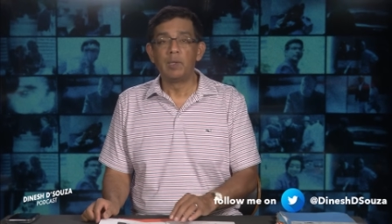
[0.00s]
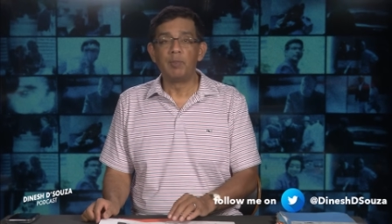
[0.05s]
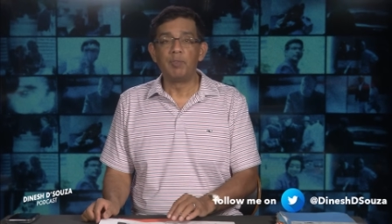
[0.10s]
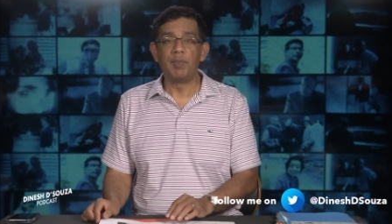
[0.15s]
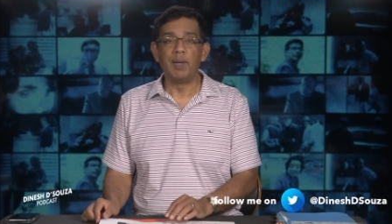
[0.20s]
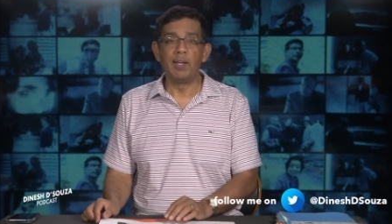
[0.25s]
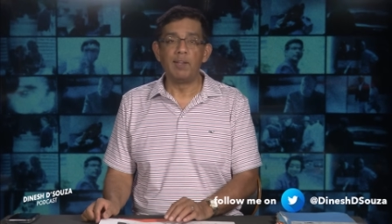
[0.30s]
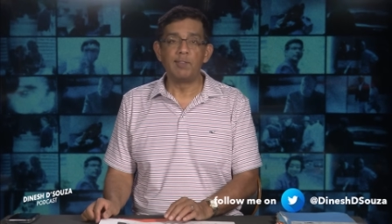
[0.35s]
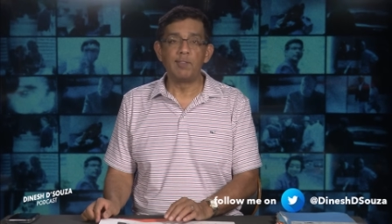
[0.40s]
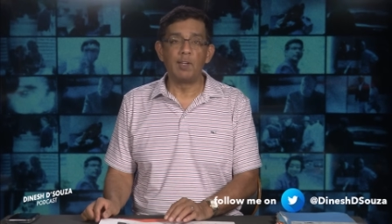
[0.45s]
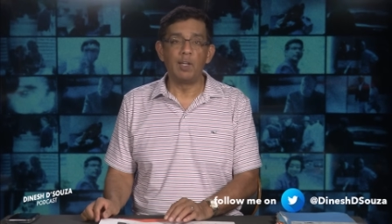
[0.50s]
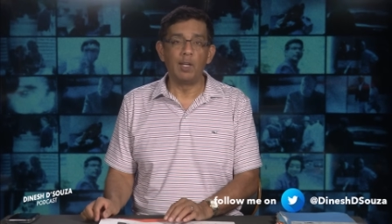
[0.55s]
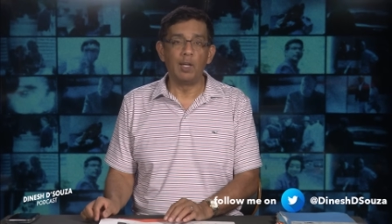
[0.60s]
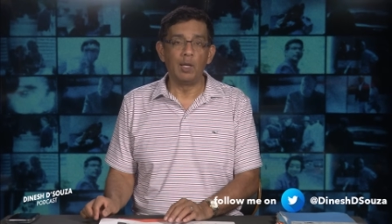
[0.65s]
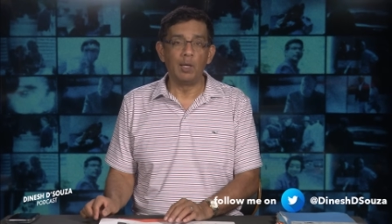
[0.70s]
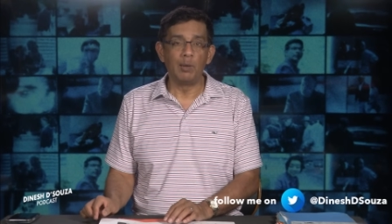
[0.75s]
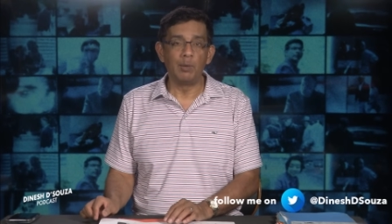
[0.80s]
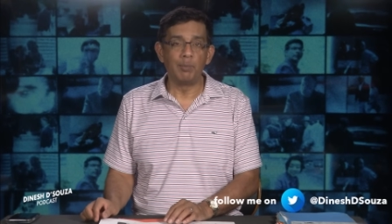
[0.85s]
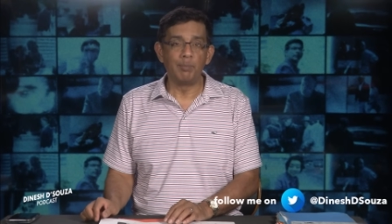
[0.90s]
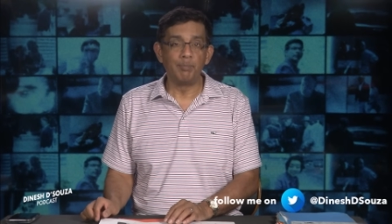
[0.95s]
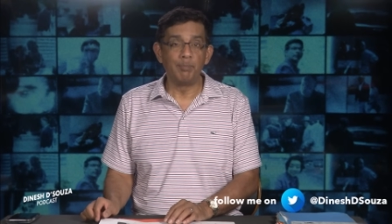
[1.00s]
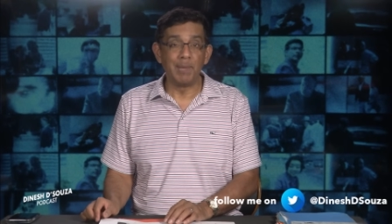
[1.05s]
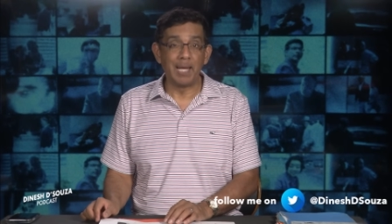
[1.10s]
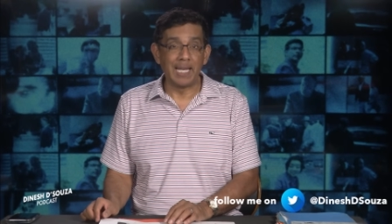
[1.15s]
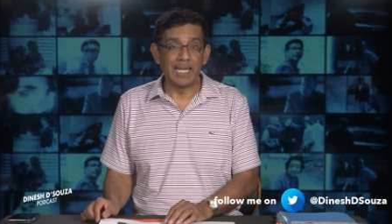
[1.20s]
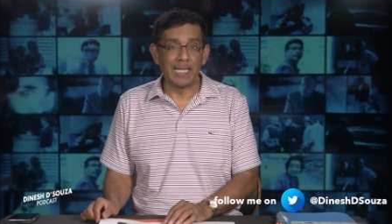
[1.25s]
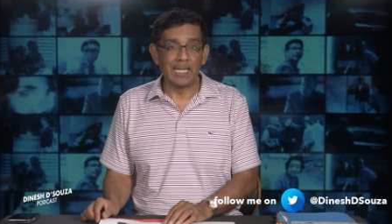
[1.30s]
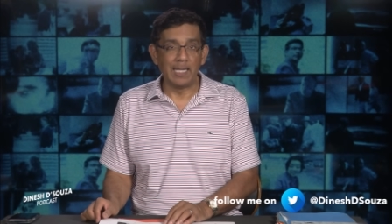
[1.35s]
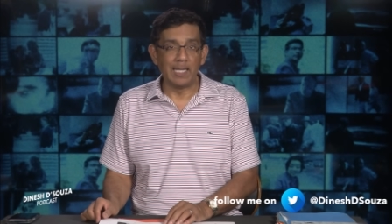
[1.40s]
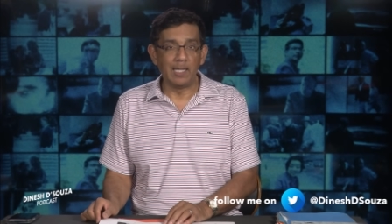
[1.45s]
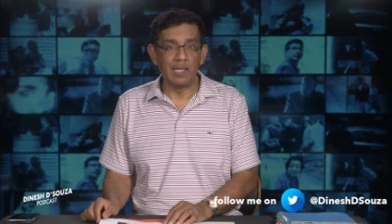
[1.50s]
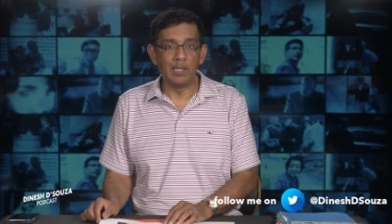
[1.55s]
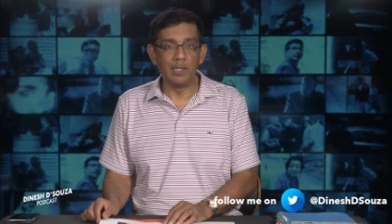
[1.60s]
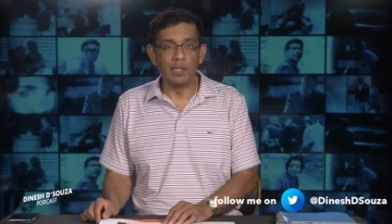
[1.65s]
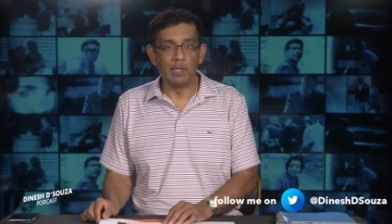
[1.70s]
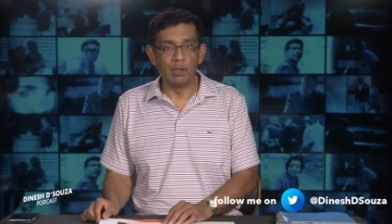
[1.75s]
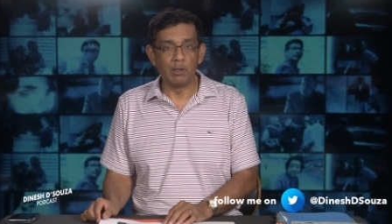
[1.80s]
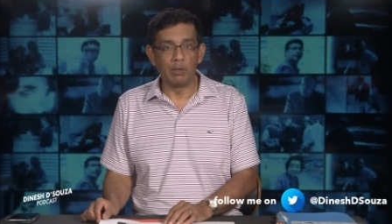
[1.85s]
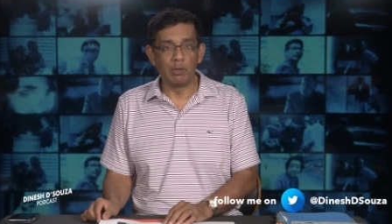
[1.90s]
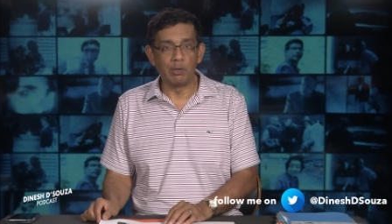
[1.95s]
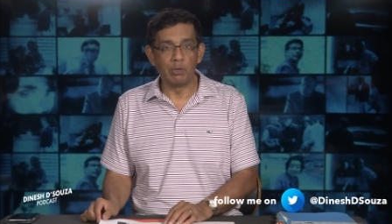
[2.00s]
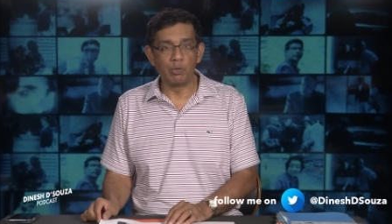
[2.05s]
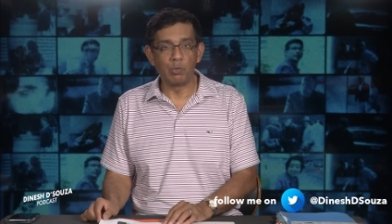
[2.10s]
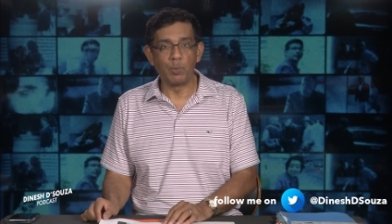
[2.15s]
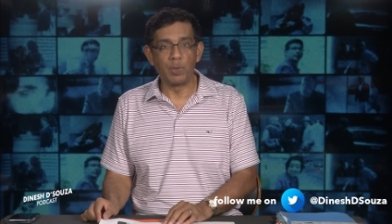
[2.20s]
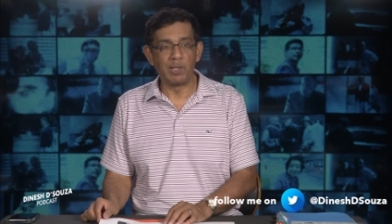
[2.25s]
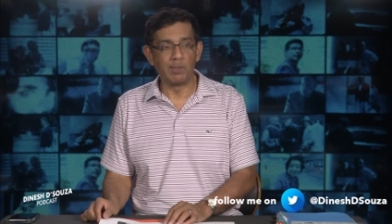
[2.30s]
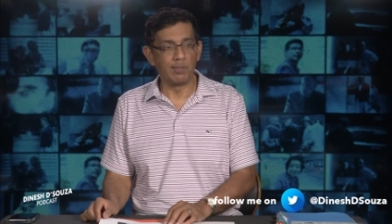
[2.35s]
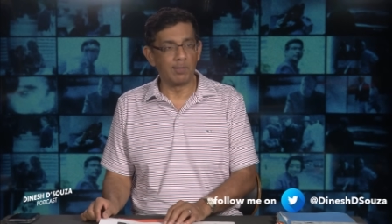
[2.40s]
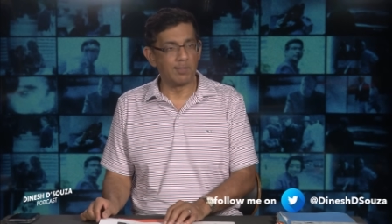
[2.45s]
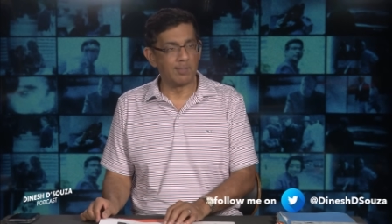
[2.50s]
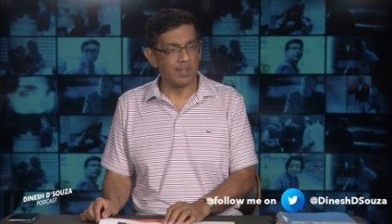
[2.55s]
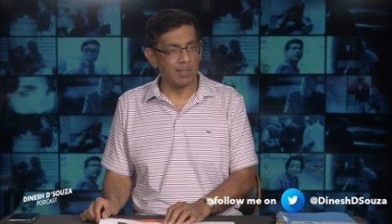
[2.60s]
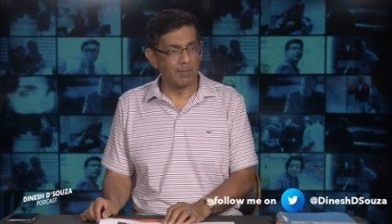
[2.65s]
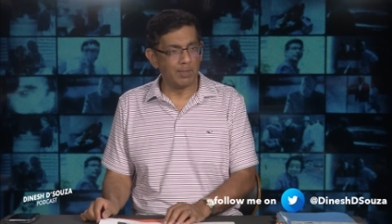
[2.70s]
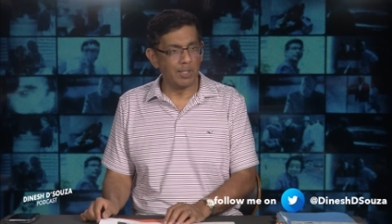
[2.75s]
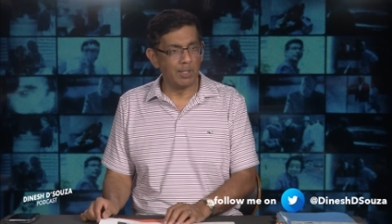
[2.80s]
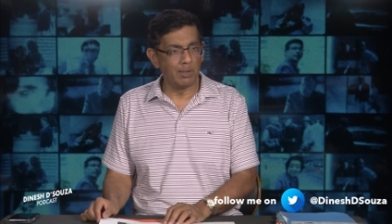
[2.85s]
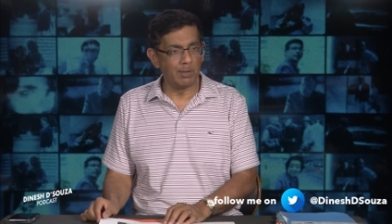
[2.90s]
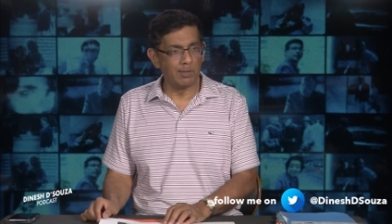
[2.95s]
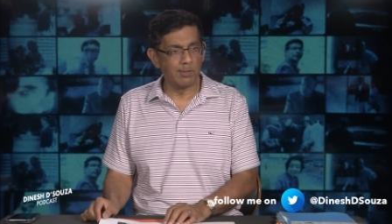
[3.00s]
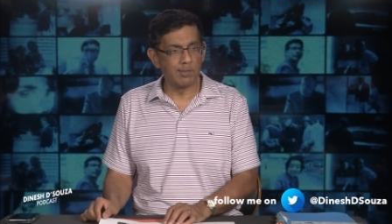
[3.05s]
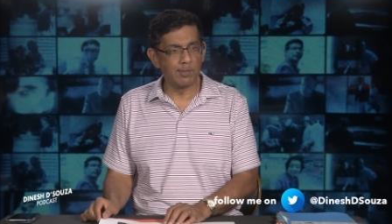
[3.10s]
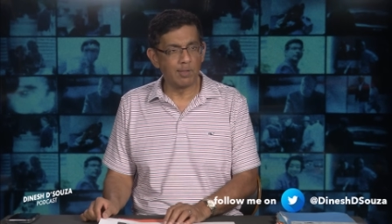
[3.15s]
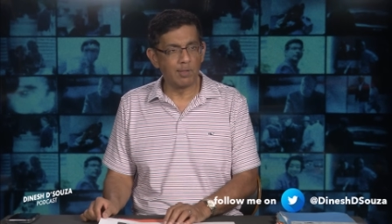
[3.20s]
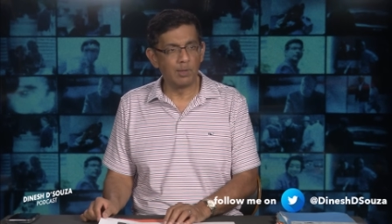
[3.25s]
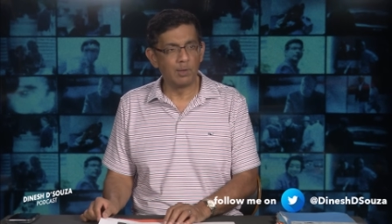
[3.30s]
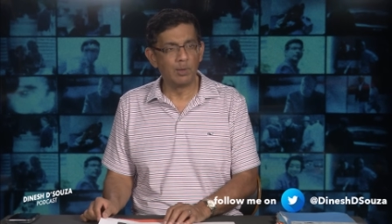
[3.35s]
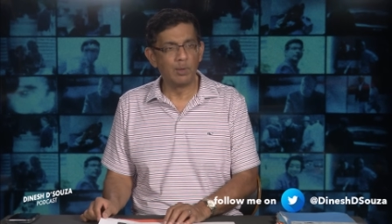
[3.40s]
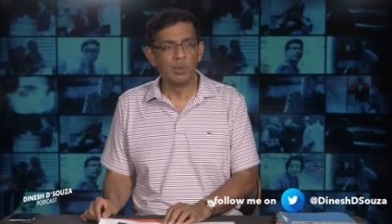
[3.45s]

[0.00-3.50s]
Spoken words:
facing many years. What is it, 7 years?